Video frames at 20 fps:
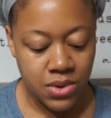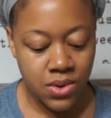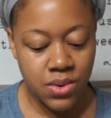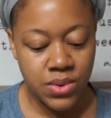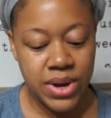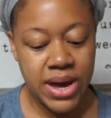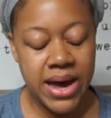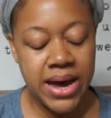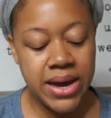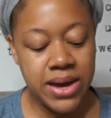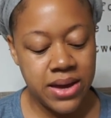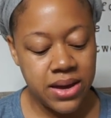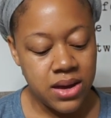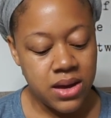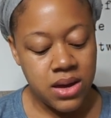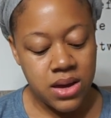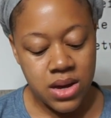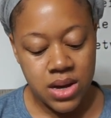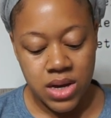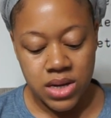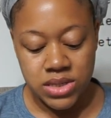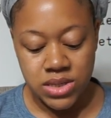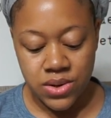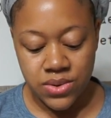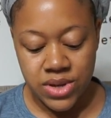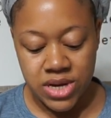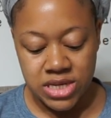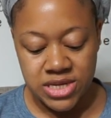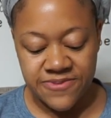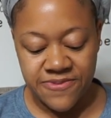Okay, so
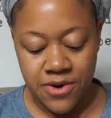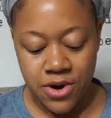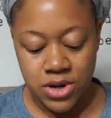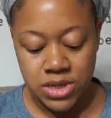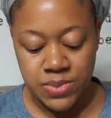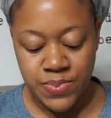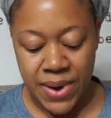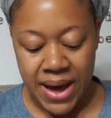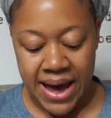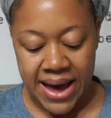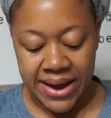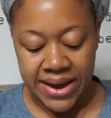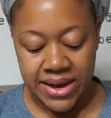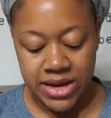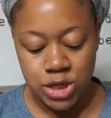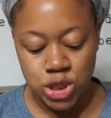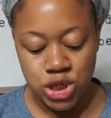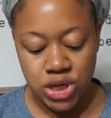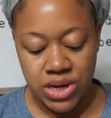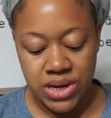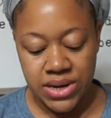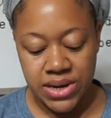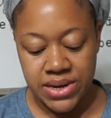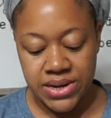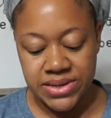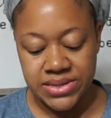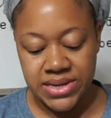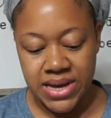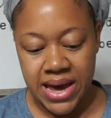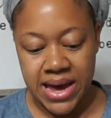this first package
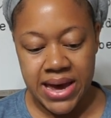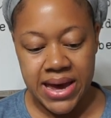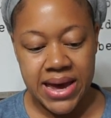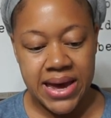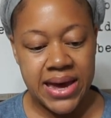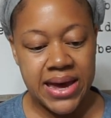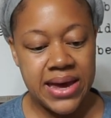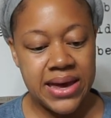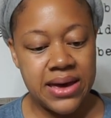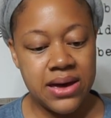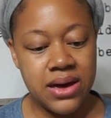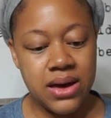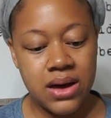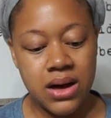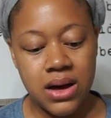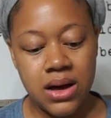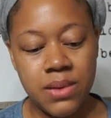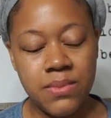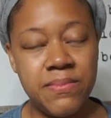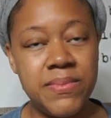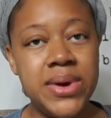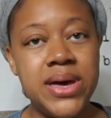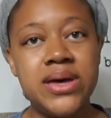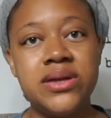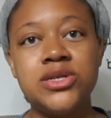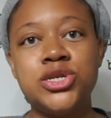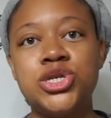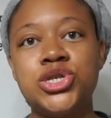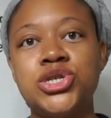is a um, men's